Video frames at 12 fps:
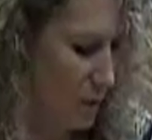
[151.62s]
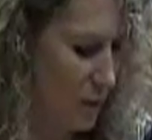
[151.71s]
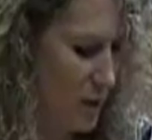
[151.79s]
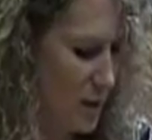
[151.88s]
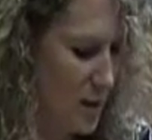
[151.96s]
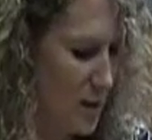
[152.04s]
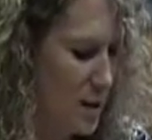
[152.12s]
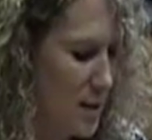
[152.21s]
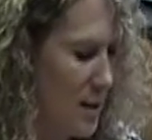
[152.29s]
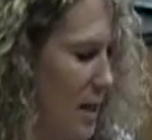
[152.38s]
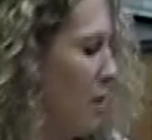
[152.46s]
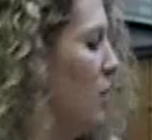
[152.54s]
This is a
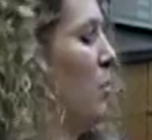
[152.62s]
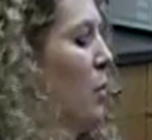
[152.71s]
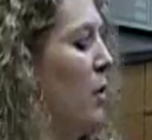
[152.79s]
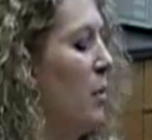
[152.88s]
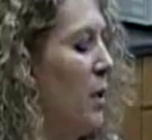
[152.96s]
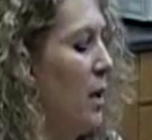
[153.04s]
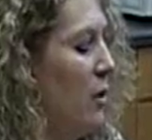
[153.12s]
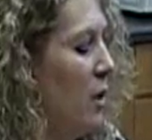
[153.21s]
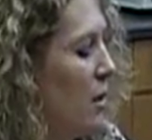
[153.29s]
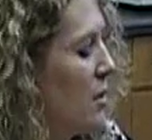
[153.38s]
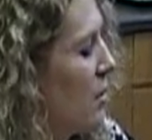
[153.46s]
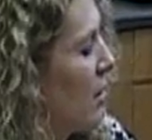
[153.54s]
standard board, but you can
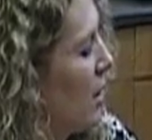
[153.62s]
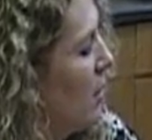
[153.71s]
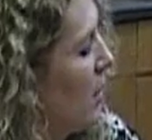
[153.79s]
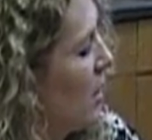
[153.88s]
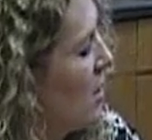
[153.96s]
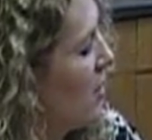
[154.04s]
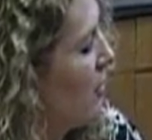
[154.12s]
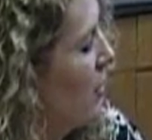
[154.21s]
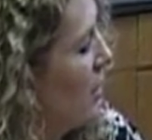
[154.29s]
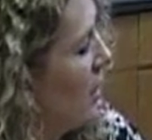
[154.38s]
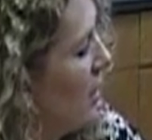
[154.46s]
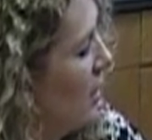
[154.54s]
also get them in
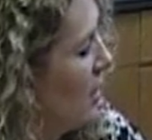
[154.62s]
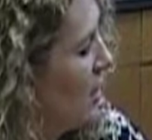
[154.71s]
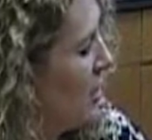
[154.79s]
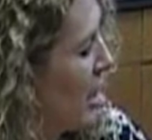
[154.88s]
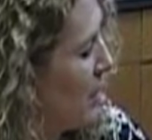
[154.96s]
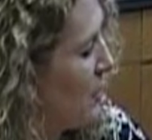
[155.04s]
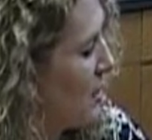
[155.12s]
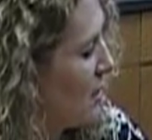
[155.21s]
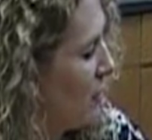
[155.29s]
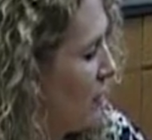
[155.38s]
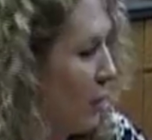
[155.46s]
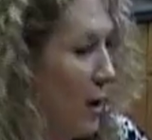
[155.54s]
different shapes
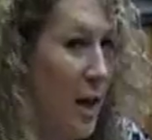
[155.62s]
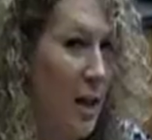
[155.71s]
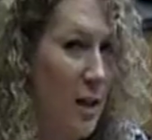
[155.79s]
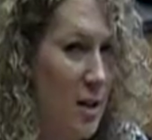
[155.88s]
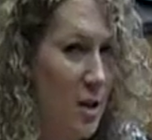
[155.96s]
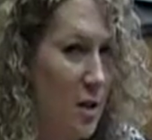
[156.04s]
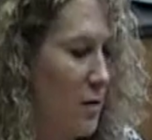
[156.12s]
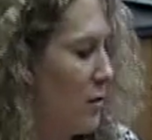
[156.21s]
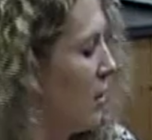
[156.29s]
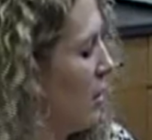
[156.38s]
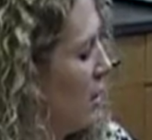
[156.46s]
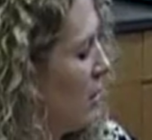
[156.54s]
and varieties just
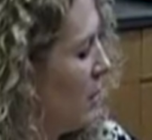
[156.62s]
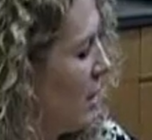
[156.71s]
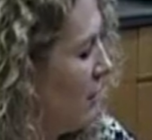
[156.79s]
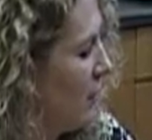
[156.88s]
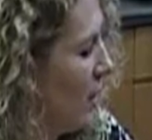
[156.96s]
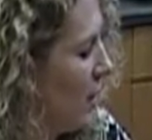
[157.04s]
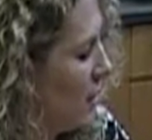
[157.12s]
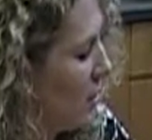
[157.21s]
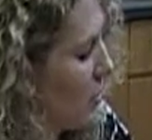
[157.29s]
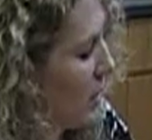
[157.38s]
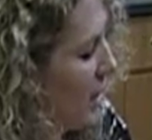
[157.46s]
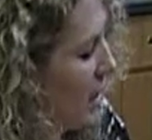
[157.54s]
for a little bit of fun.
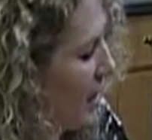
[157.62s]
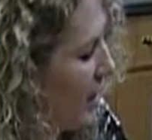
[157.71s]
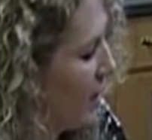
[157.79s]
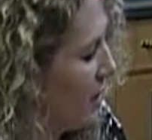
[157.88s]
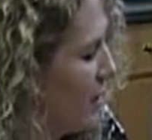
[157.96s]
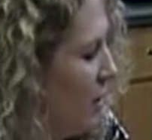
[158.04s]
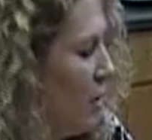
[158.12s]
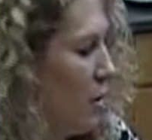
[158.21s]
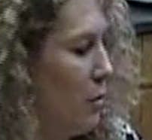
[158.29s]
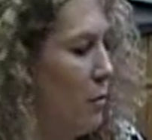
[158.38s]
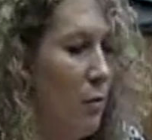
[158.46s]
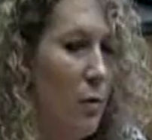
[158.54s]
The
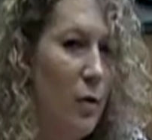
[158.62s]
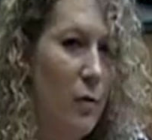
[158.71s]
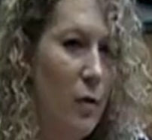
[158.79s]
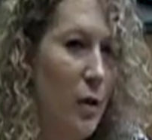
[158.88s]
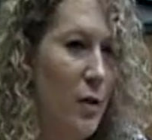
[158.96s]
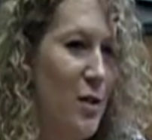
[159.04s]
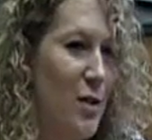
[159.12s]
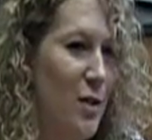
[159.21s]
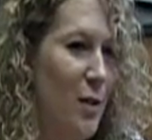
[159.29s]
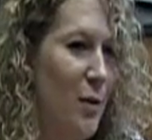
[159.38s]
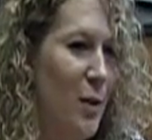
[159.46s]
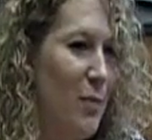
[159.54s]
29 refers
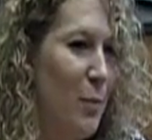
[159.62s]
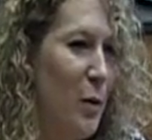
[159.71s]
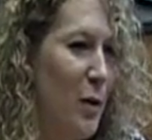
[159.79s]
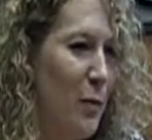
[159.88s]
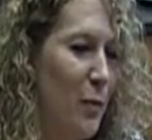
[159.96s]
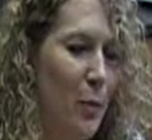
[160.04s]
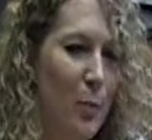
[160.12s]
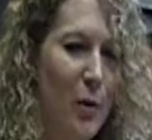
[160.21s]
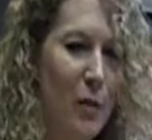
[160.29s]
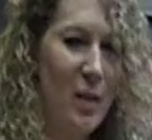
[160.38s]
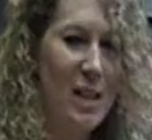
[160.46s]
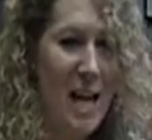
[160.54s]
to a
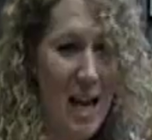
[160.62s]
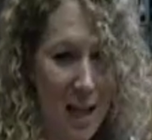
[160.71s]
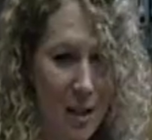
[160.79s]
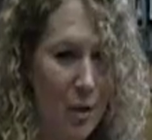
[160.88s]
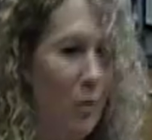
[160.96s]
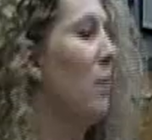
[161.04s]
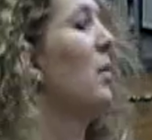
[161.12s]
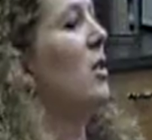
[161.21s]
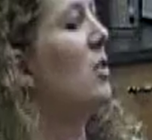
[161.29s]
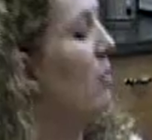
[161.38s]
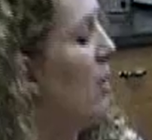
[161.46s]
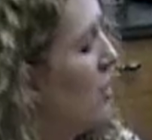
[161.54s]
perfect hand in
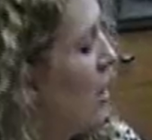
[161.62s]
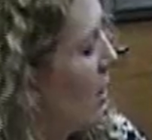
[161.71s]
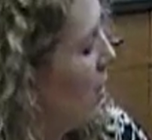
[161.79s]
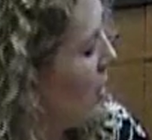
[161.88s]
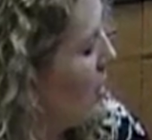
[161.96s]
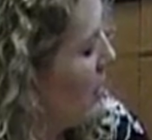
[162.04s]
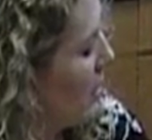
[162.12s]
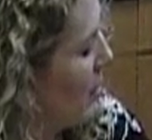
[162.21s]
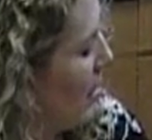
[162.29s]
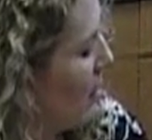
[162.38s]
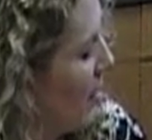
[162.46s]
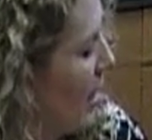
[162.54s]
cribbage, and we'll talk a little bit
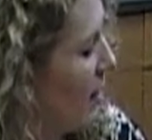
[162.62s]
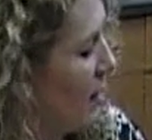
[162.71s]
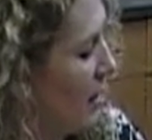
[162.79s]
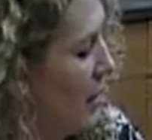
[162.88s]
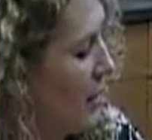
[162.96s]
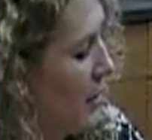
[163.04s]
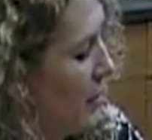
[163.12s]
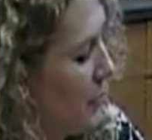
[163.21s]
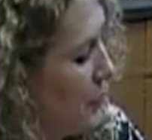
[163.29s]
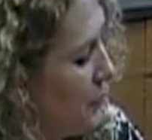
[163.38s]
about that later.